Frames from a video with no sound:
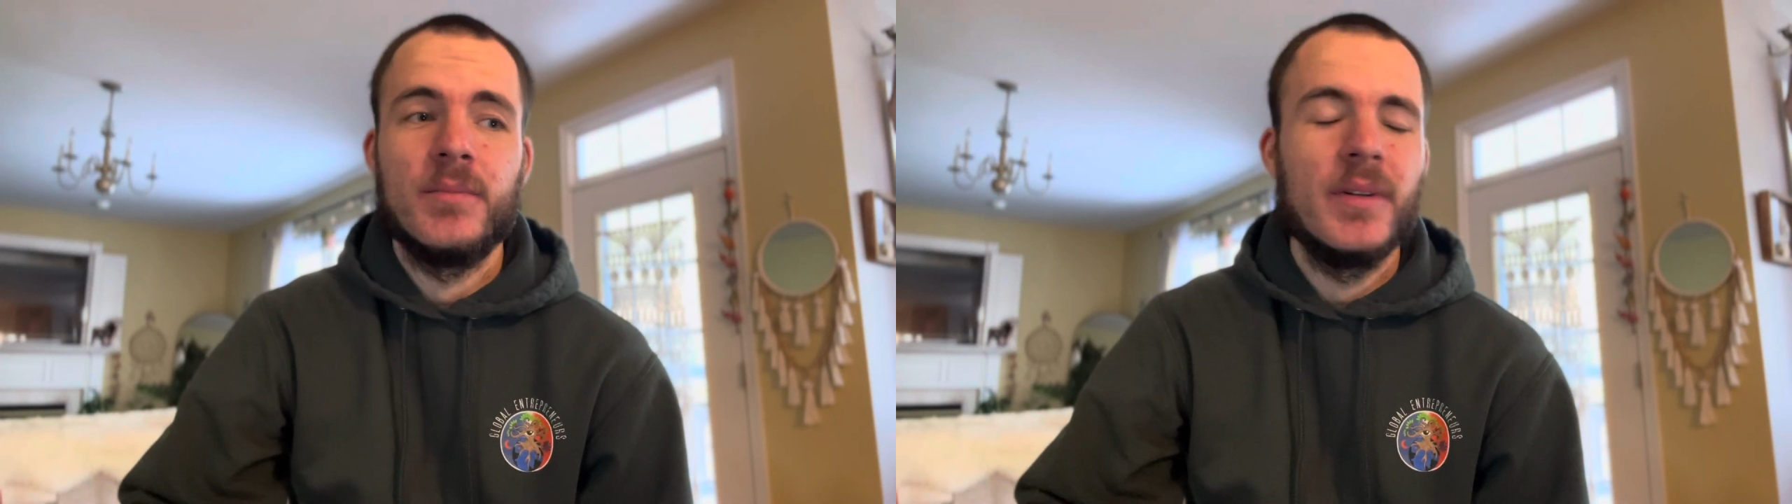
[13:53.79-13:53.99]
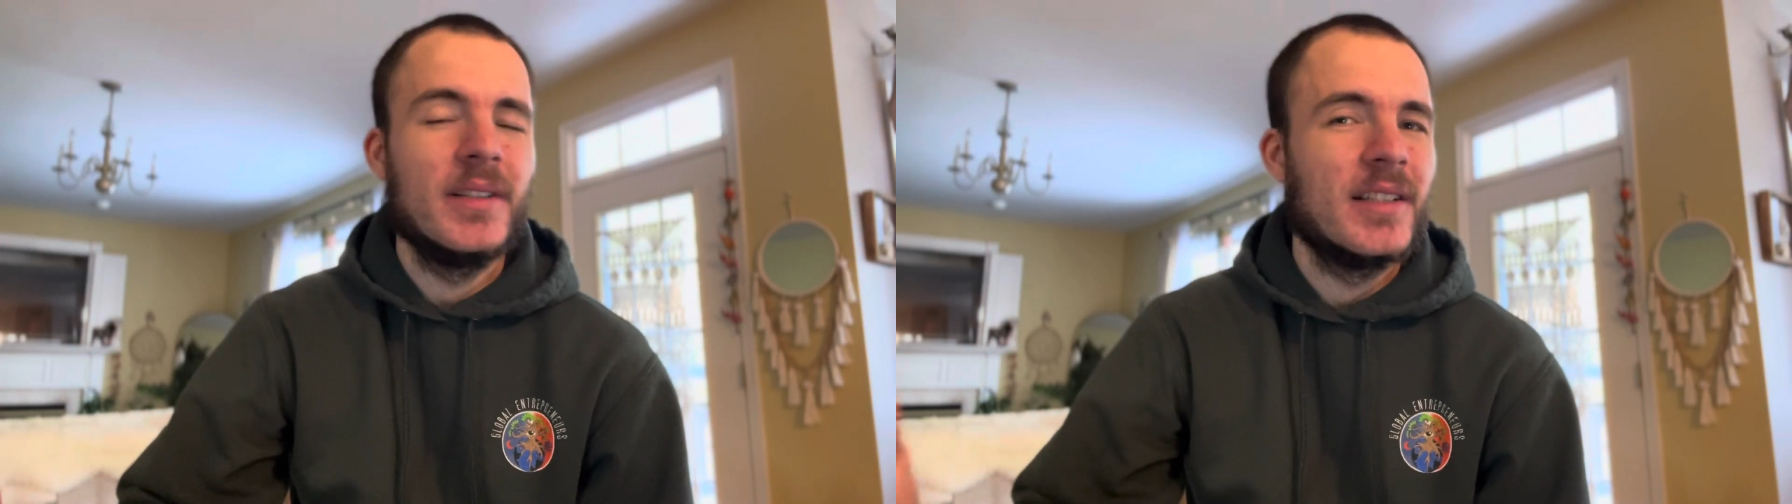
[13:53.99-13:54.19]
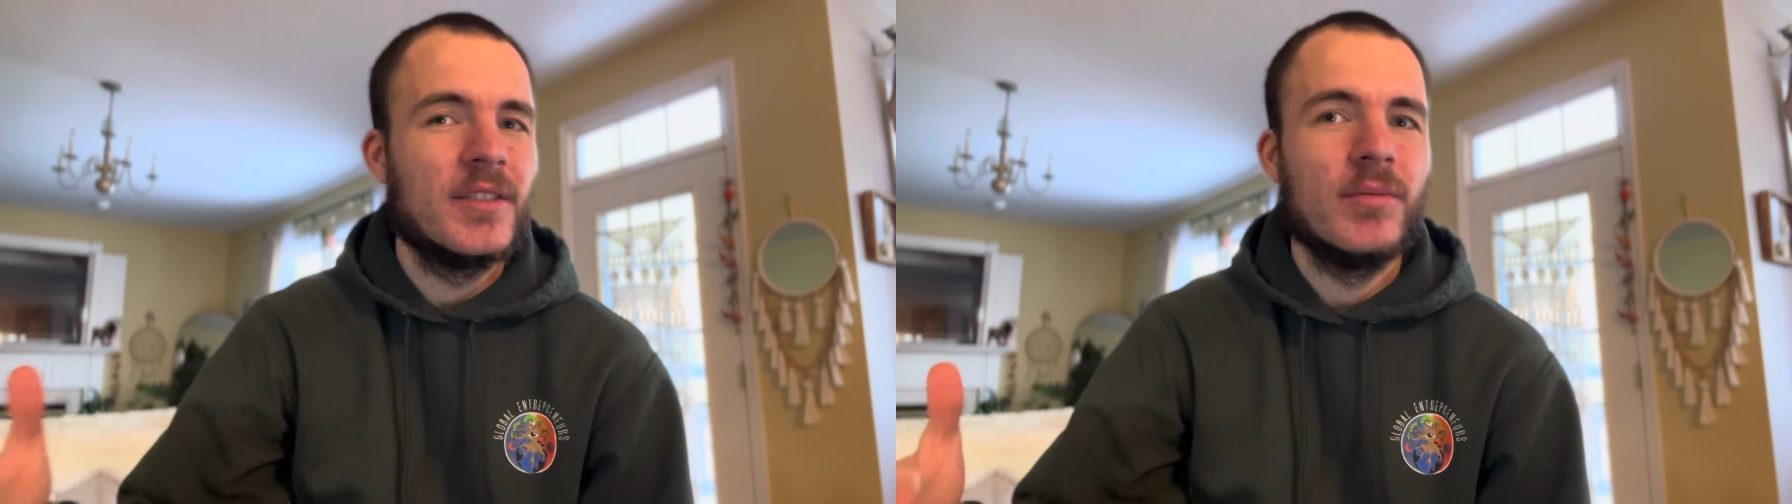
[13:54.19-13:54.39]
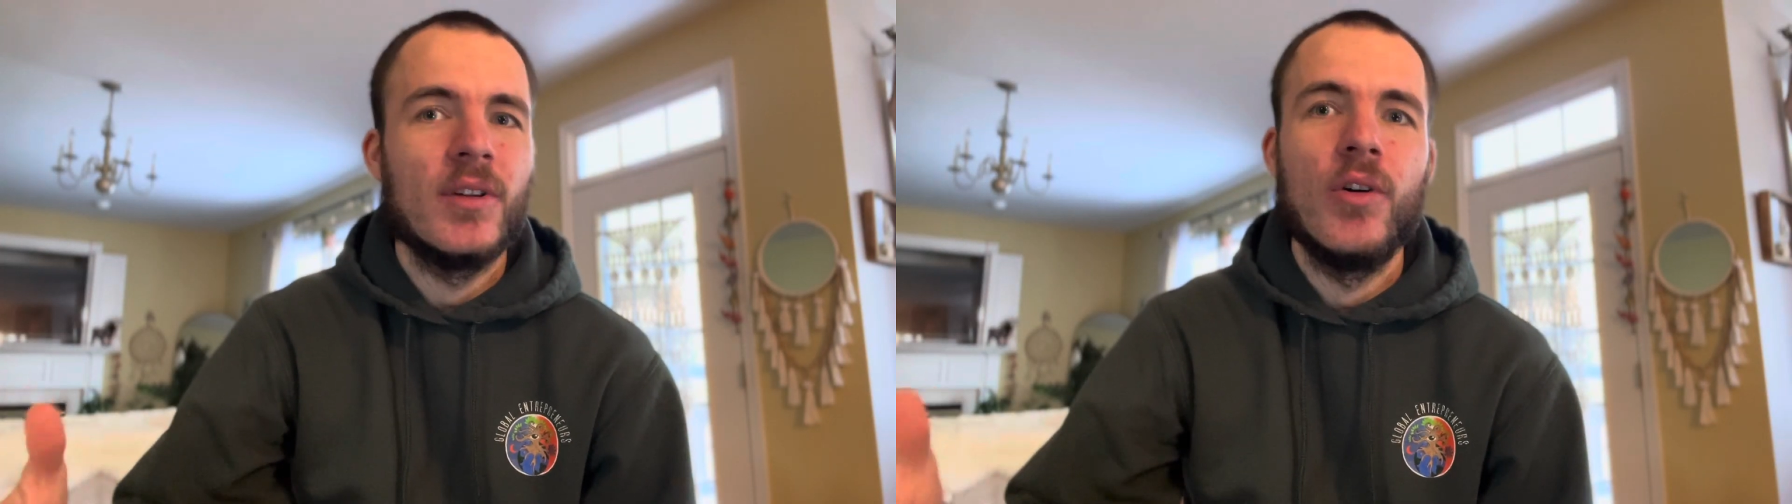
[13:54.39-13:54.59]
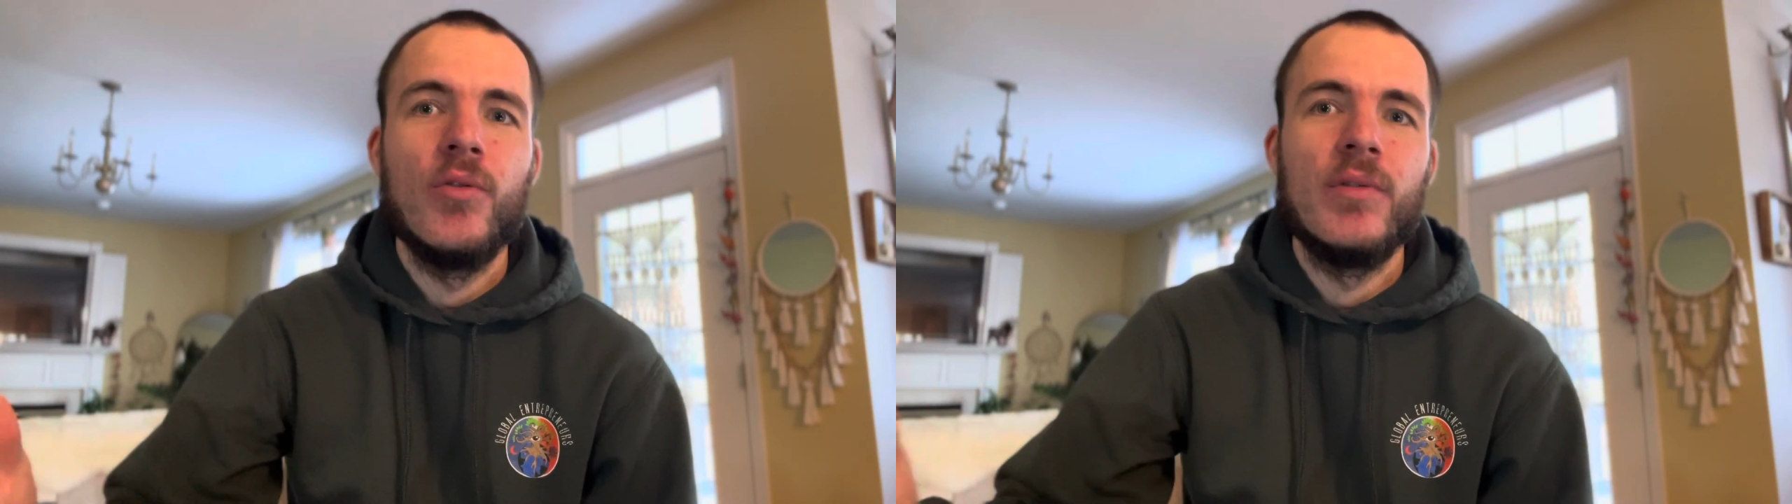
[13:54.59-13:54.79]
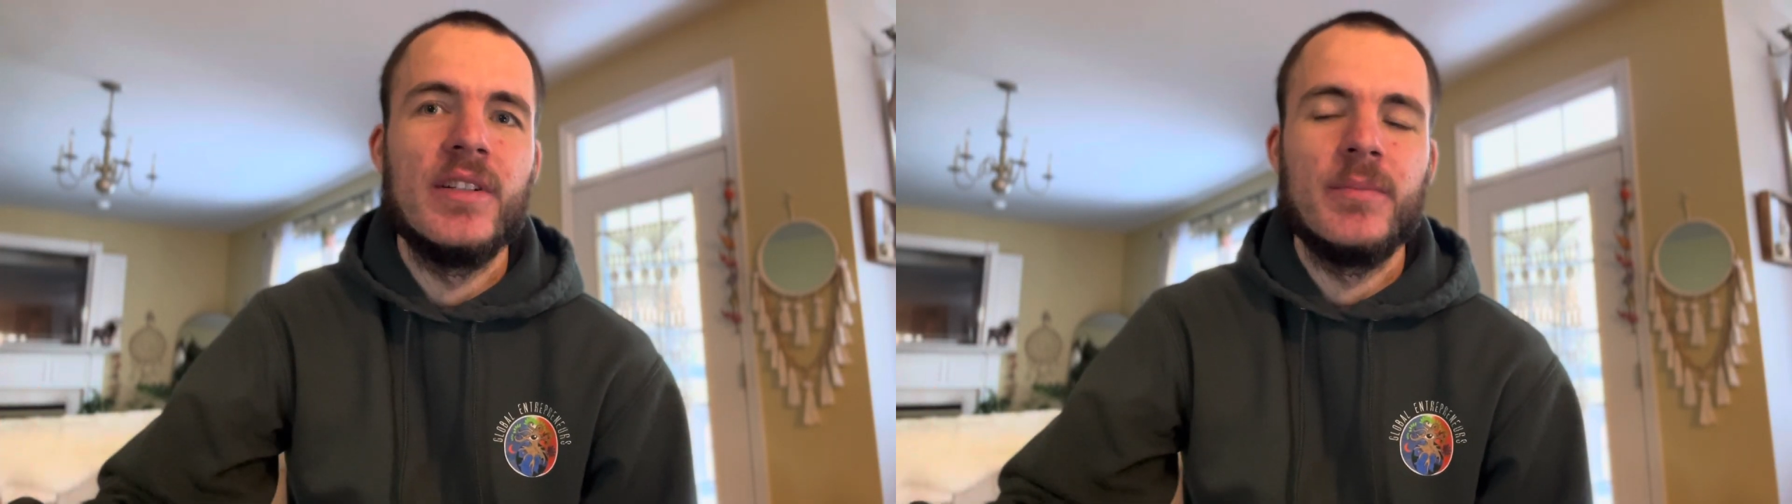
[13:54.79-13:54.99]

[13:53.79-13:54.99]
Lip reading: But this will always